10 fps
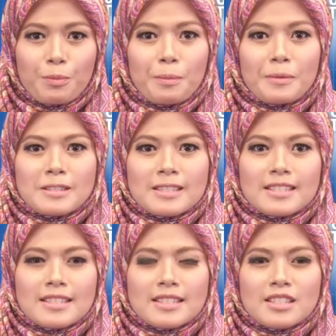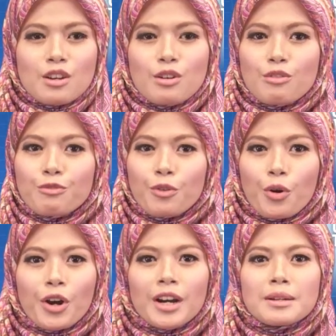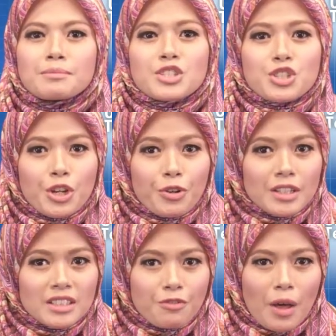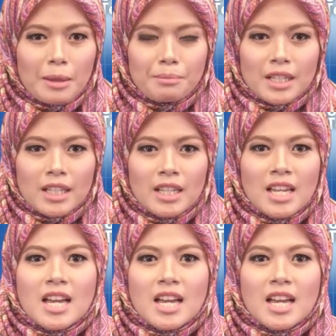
purposes. 4. Material development.